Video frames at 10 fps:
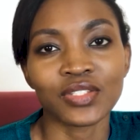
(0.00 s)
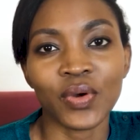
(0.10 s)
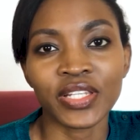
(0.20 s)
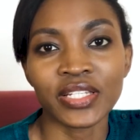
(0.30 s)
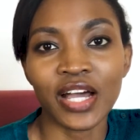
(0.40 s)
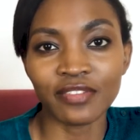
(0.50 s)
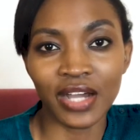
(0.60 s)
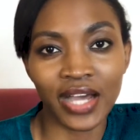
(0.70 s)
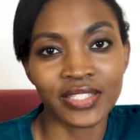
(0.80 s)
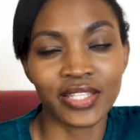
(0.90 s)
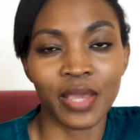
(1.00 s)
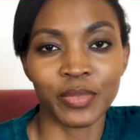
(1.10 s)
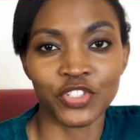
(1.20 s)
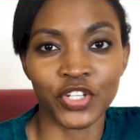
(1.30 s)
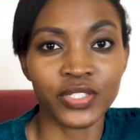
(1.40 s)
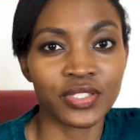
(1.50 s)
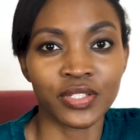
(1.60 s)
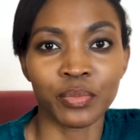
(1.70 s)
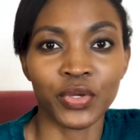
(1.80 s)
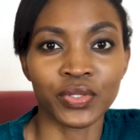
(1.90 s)
So I didn't have a hard time
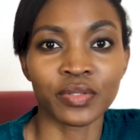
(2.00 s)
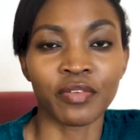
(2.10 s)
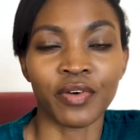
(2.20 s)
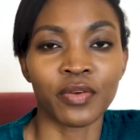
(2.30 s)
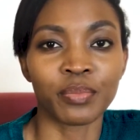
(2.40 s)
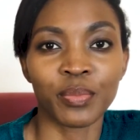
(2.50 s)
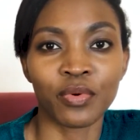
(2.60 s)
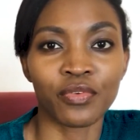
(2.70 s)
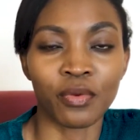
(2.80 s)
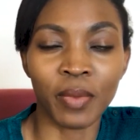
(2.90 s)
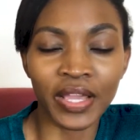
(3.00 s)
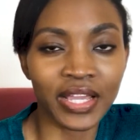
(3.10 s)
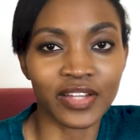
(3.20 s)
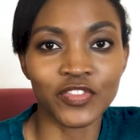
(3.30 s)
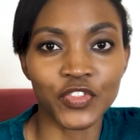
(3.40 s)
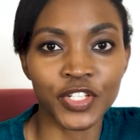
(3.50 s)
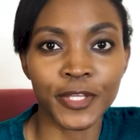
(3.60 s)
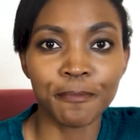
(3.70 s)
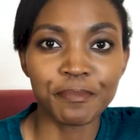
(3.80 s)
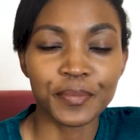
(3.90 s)
adjusting because I found people from my country,